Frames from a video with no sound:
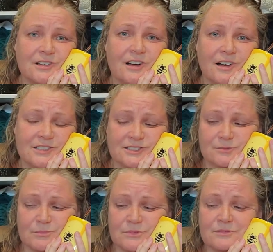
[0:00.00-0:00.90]

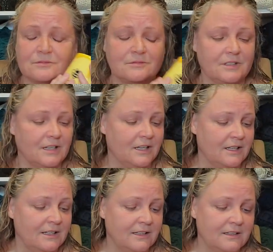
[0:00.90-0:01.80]
awesome.
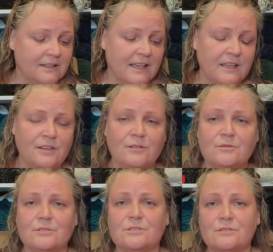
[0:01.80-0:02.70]
Thank you
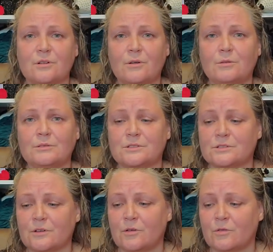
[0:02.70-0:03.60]
so,
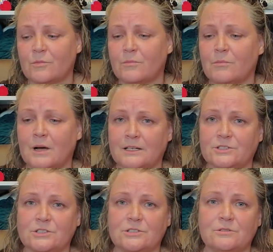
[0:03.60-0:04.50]
so
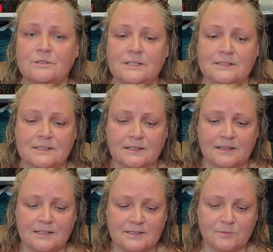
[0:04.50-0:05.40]
much, Theresa.
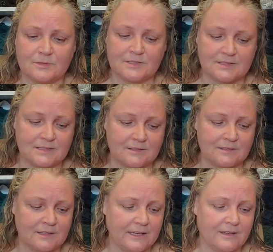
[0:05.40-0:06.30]
This was
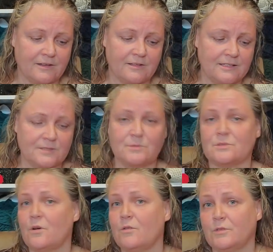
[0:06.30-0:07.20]
like, this was
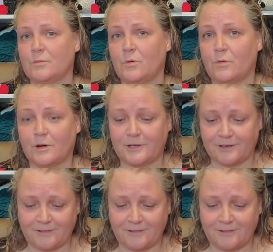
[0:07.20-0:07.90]
overboard.